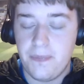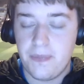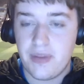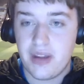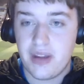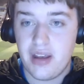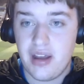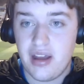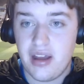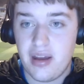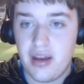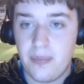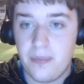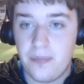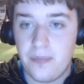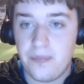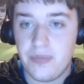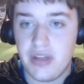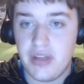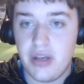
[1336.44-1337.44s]

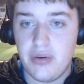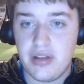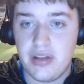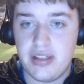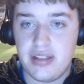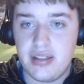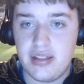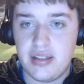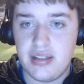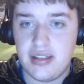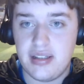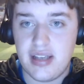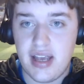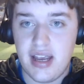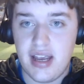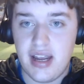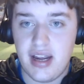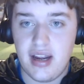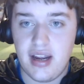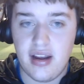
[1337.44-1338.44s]
Um, Eunice
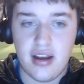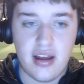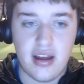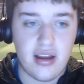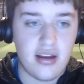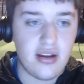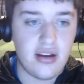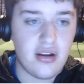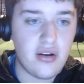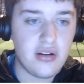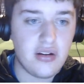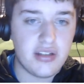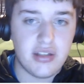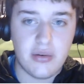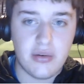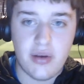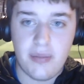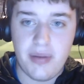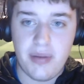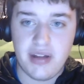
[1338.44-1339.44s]
saying, uh,
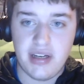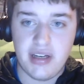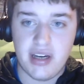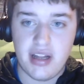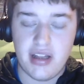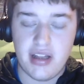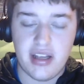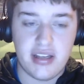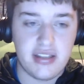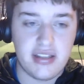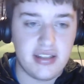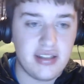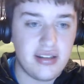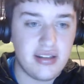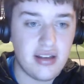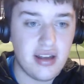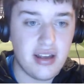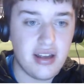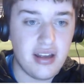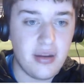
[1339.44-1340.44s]
also opinion on this.
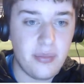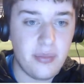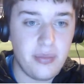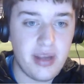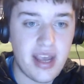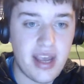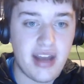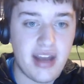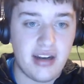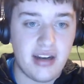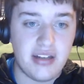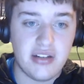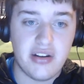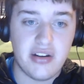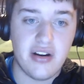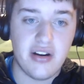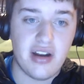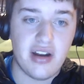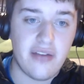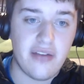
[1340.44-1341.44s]
Uh, we hate on
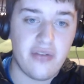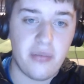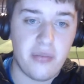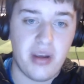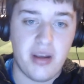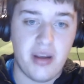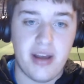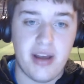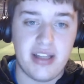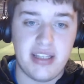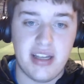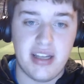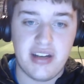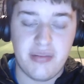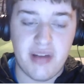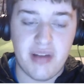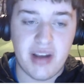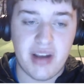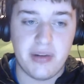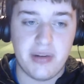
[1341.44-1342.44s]
Dyer a lot for being a bad
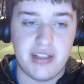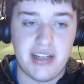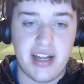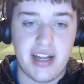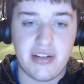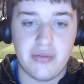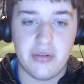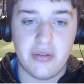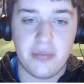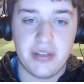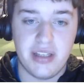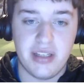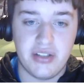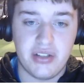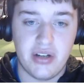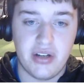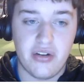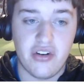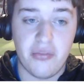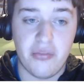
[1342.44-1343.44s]
centre-back, but his natural
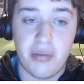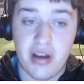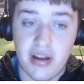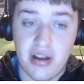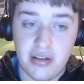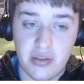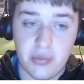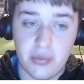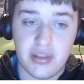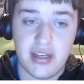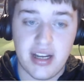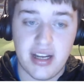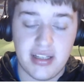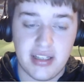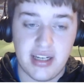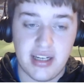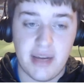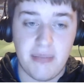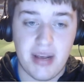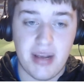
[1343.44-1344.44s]
position under Poch was next
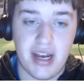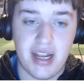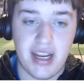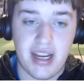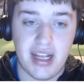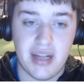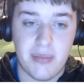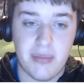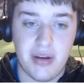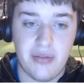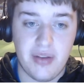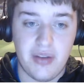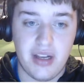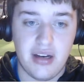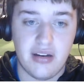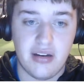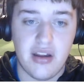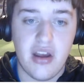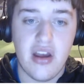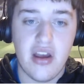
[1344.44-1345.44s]
to Dembele in the
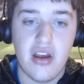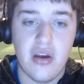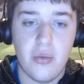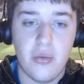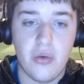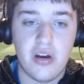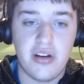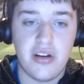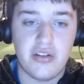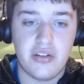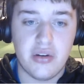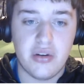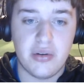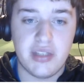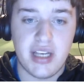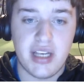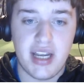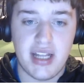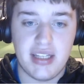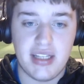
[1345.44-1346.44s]
midfield. Why does
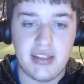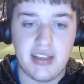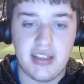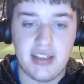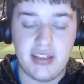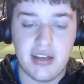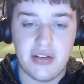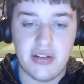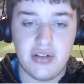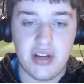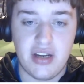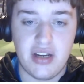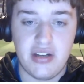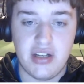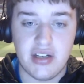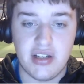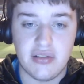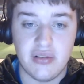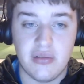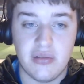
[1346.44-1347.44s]
Jose insist on
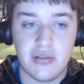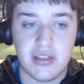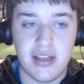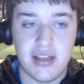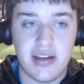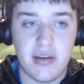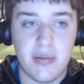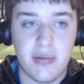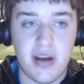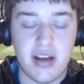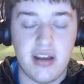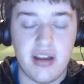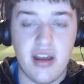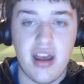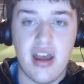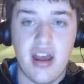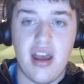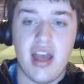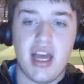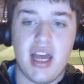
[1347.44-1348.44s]
changing his role to centre-back?
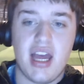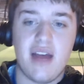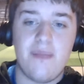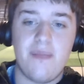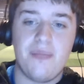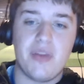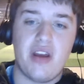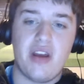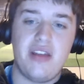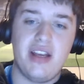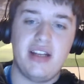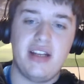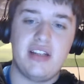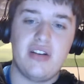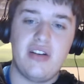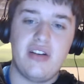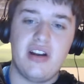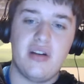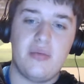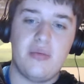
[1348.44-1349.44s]
Um, I think
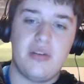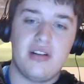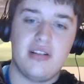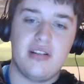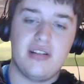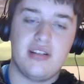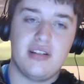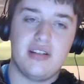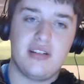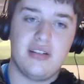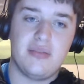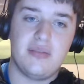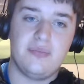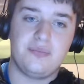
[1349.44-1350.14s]
Dyer was...